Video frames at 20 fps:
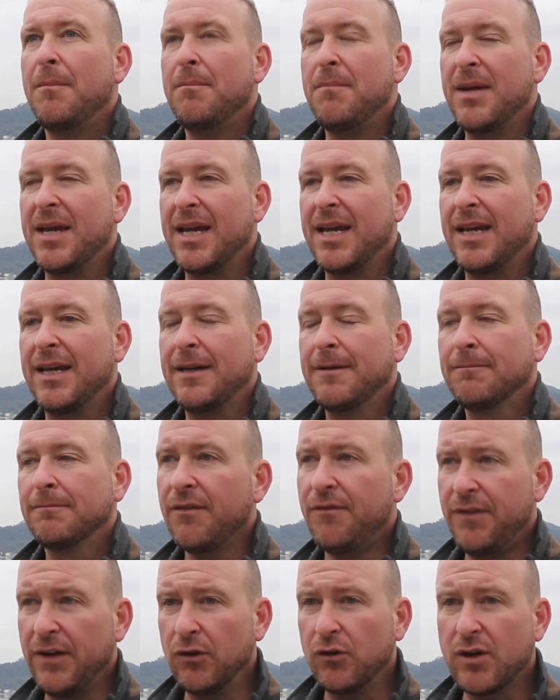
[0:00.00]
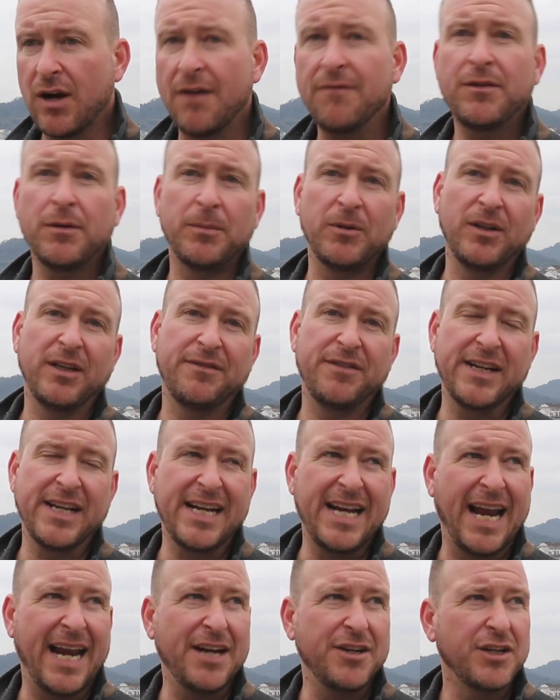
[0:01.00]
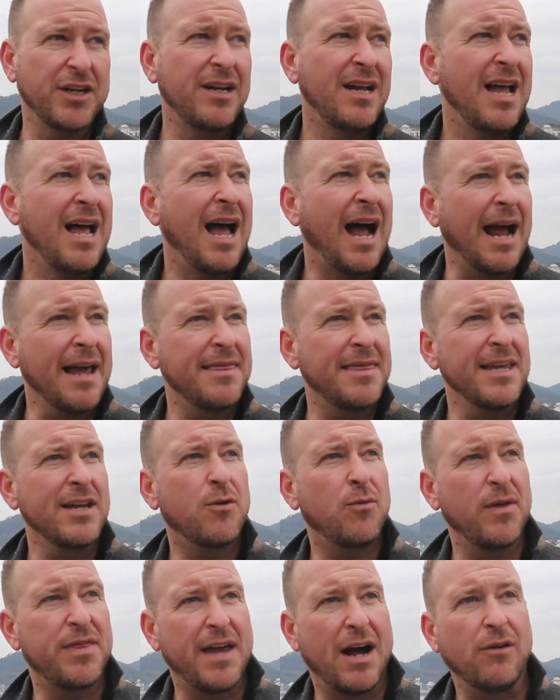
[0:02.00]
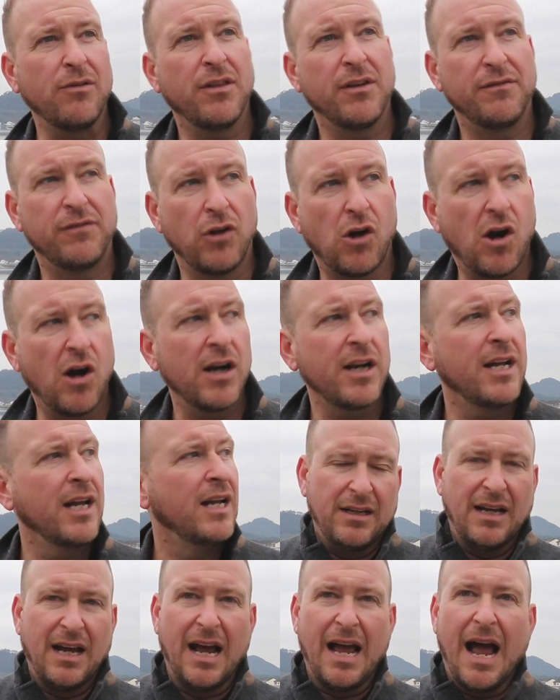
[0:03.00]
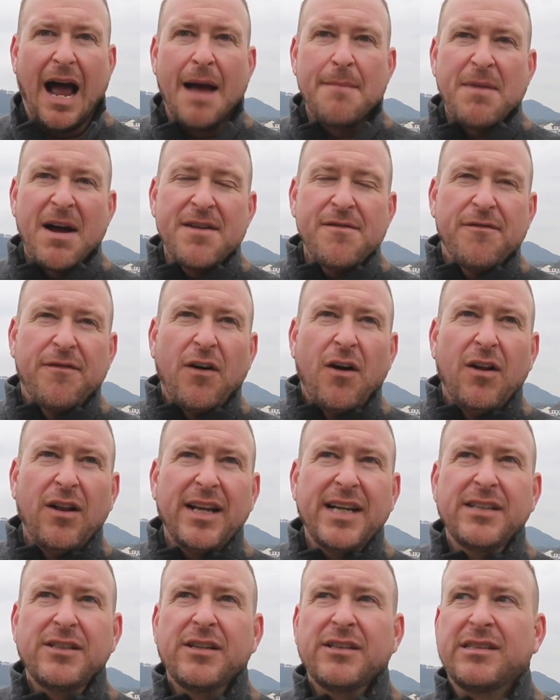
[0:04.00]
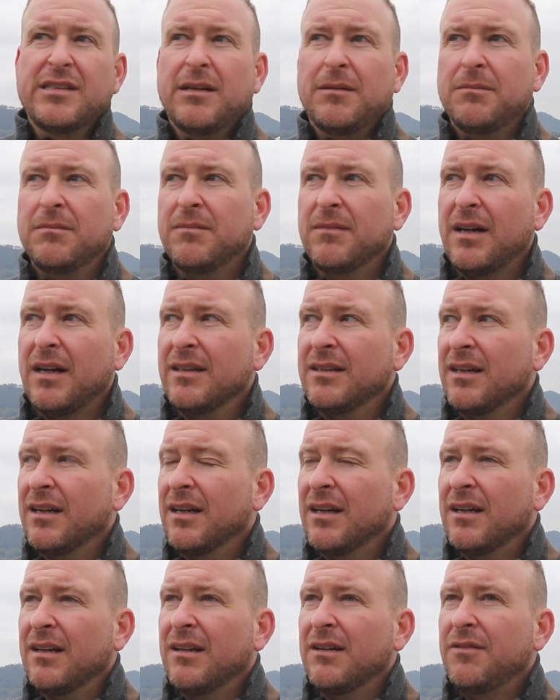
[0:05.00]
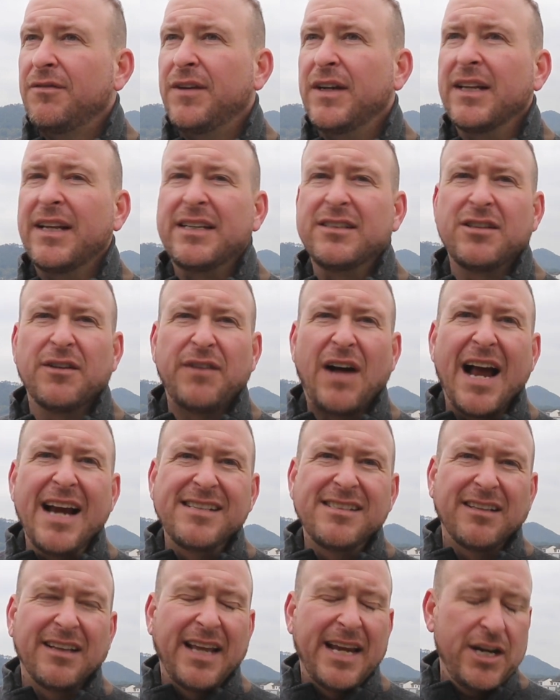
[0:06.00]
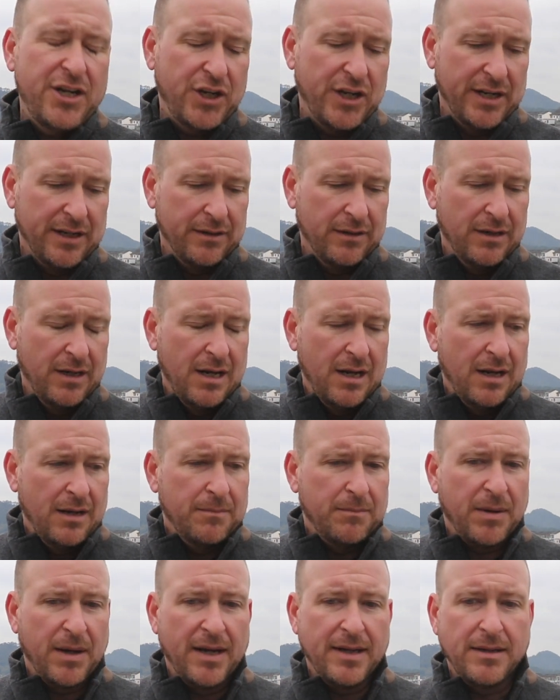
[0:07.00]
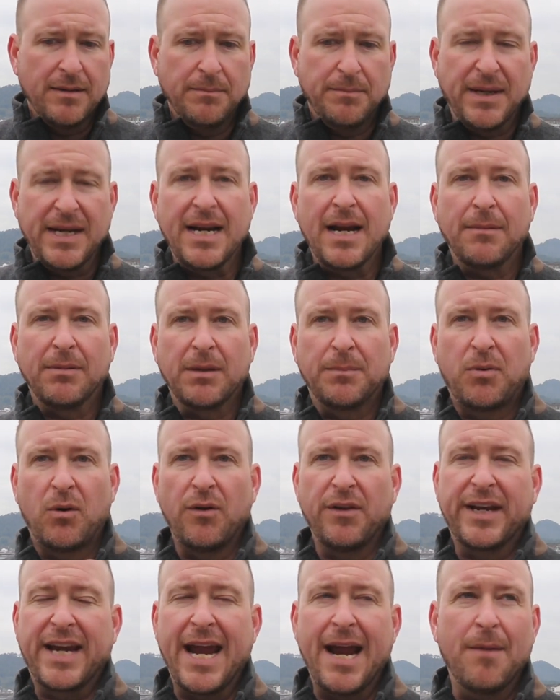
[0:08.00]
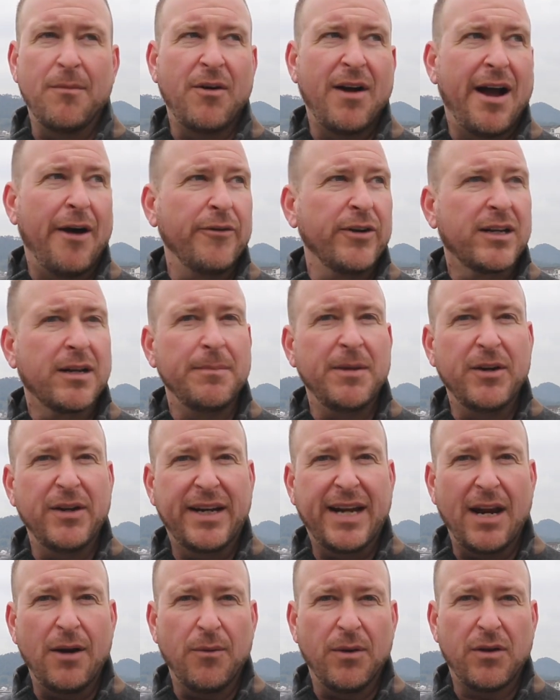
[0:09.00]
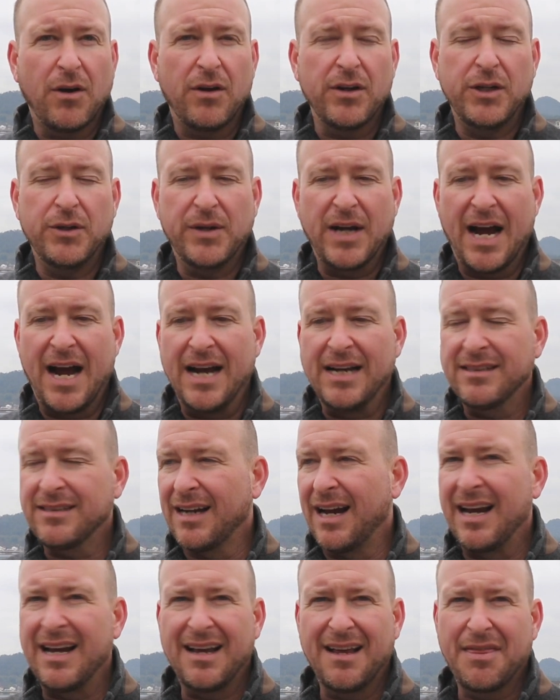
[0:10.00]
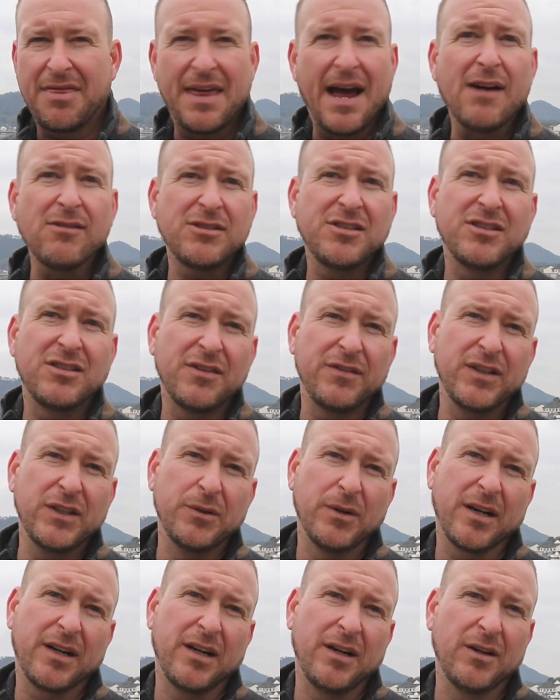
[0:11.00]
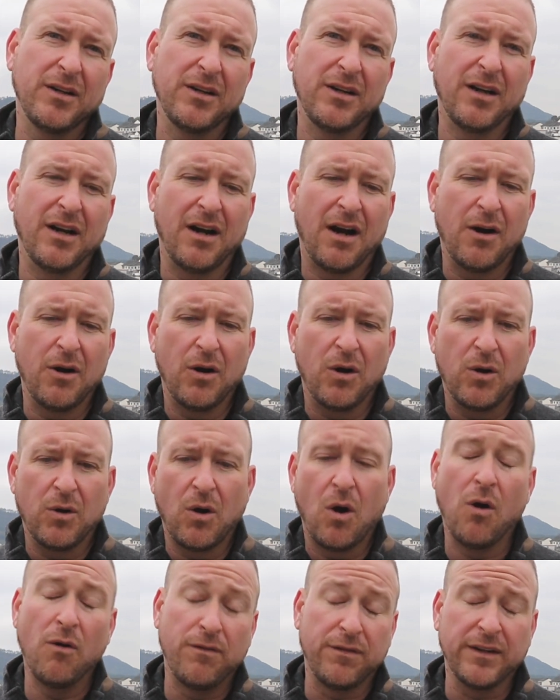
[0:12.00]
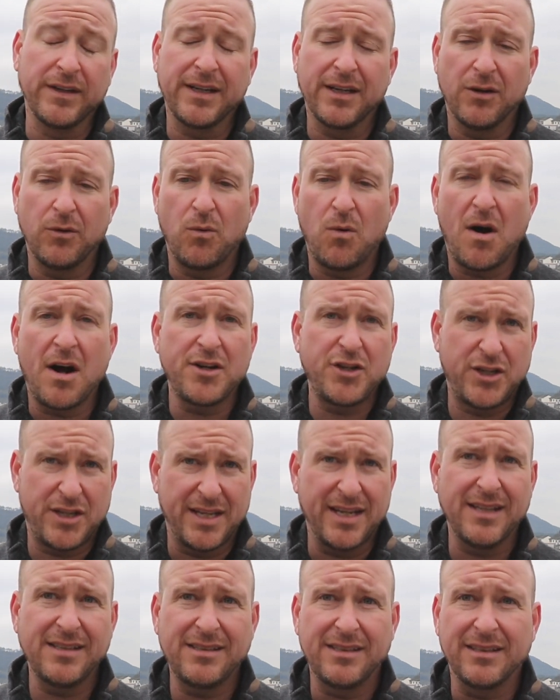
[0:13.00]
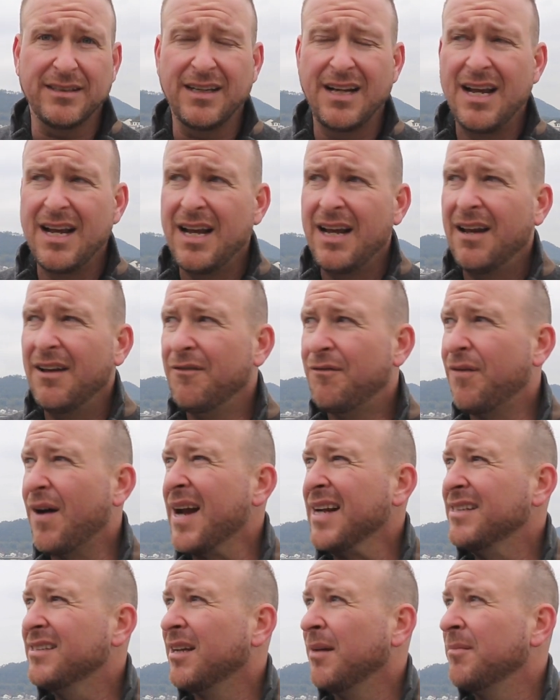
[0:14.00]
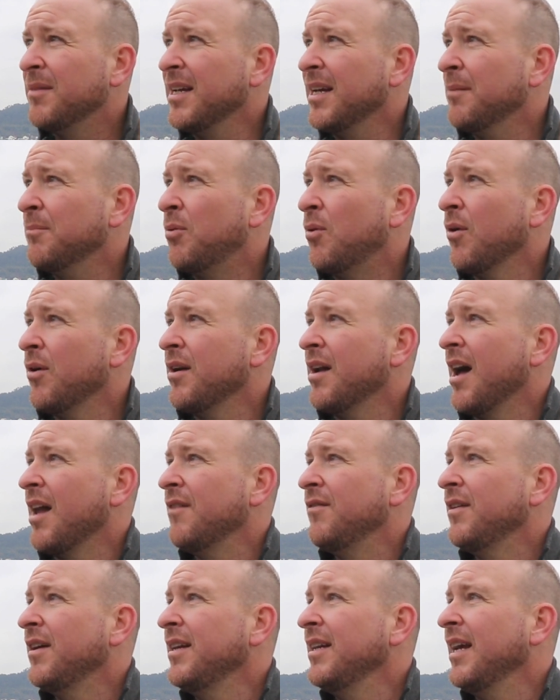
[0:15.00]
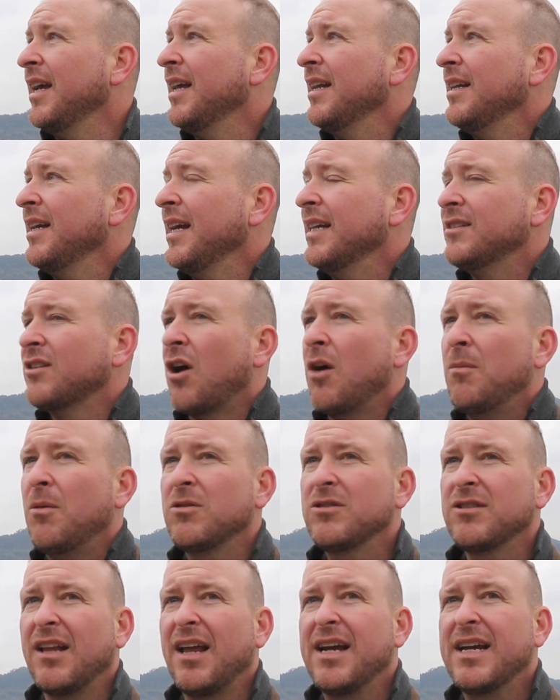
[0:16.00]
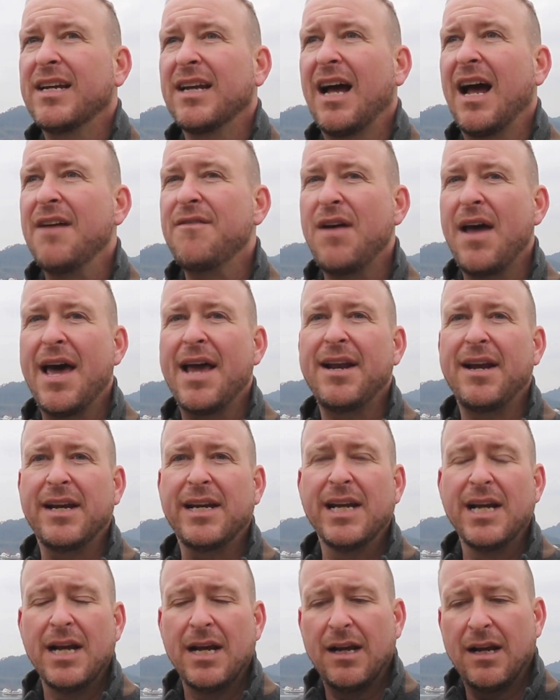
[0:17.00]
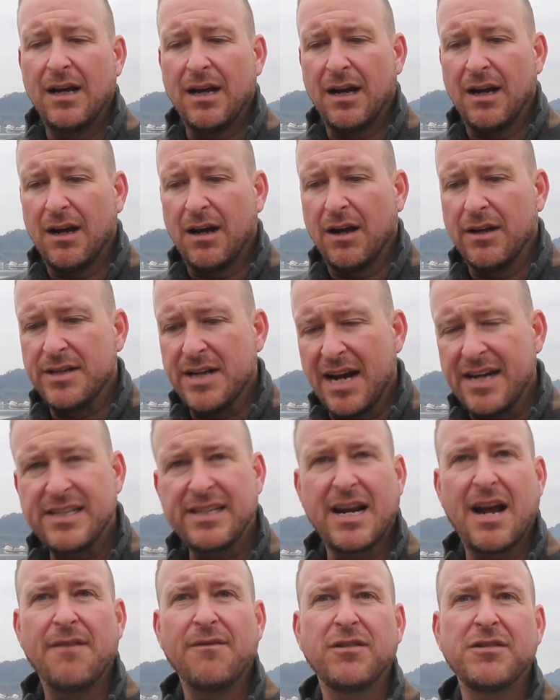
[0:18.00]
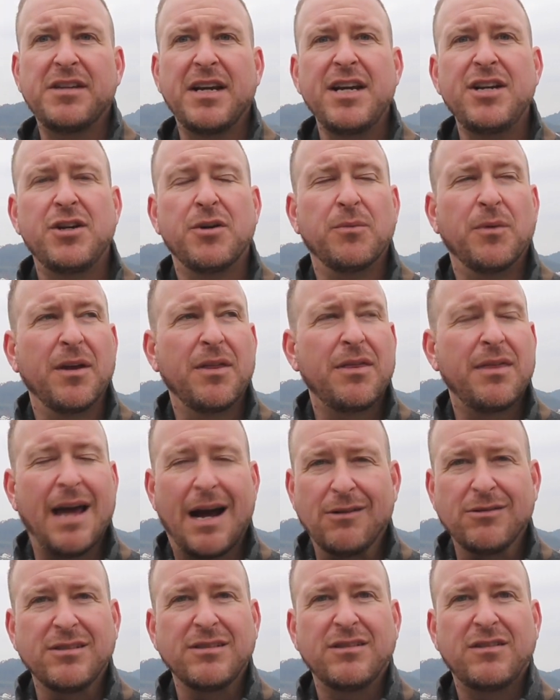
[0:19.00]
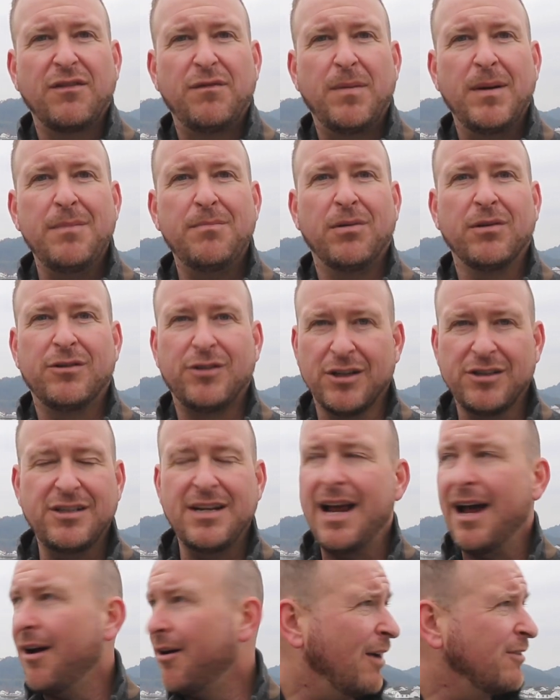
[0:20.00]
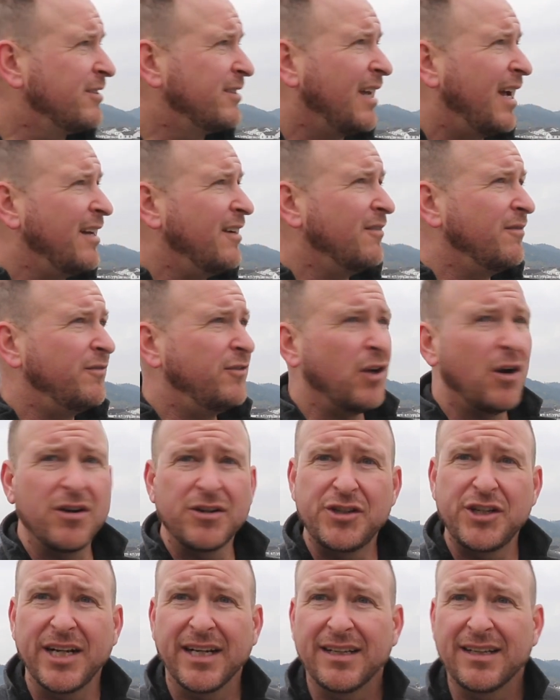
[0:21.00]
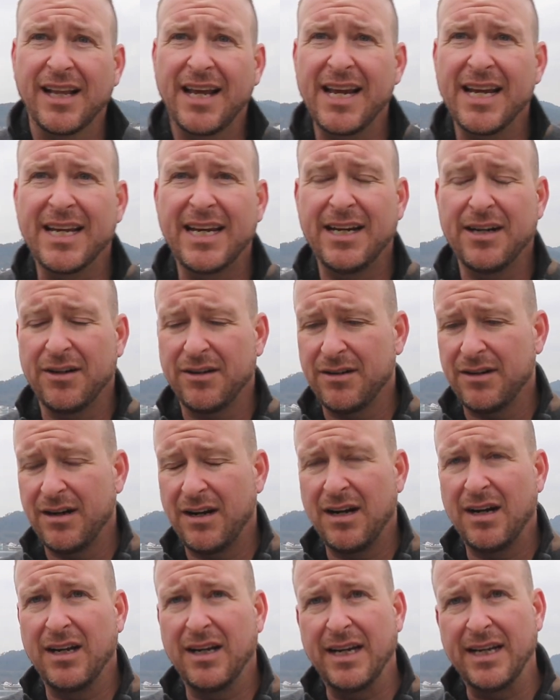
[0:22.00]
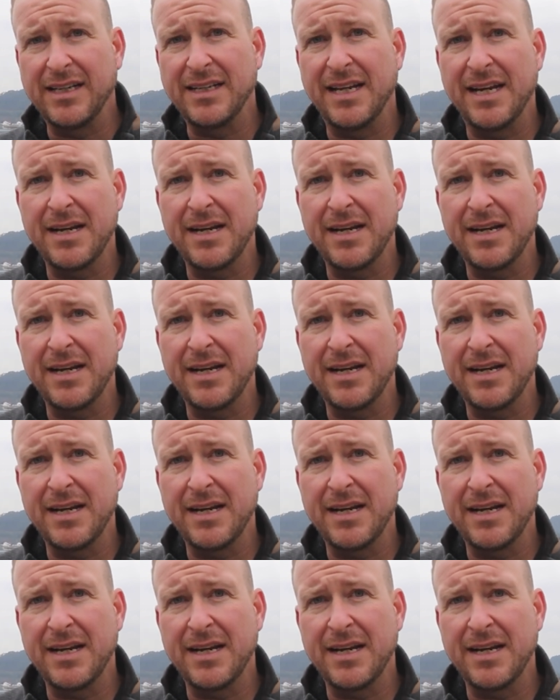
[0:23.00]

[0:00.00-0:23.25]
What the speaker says: me feel comfortable living in Asia. I think without the vlog, I might fall into some feelings of isolation. But being able to pull the camera out and communicate with all you guys, thousands of you are gonna, hopefully gonna watch this and find something important out of it. And it's almost like I've had a nice conversation with thousands of people just now outside of Dongshan Lake here in